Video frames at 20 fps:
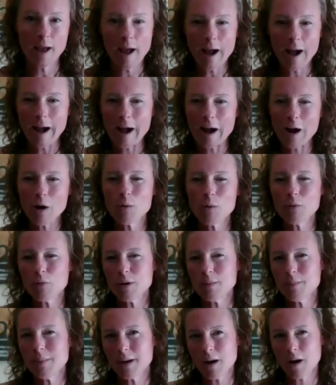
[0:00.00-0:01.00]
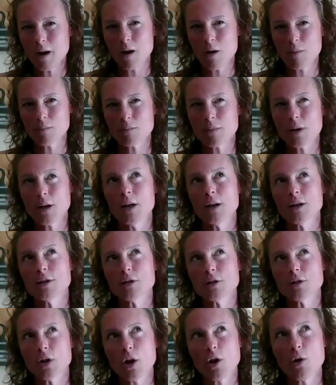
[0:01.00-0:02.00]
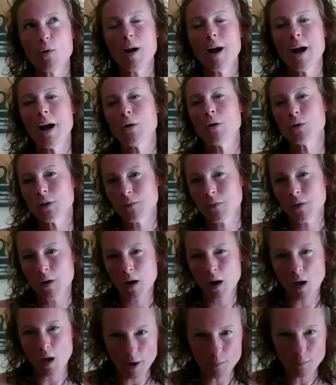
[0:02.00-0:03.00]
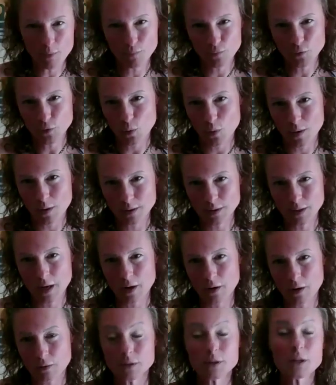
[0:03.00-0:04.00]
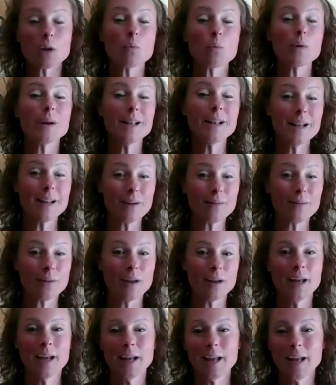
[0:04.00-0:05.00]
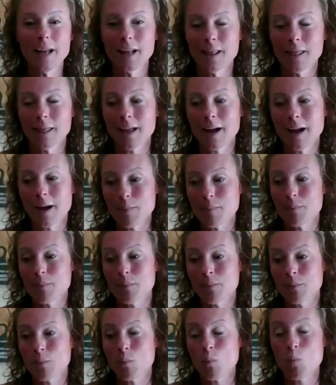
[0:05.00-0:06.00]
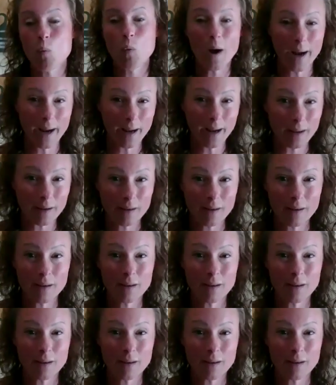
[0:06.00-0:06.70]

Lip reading: How have we become so out of alignment to ourselves that we live in that way,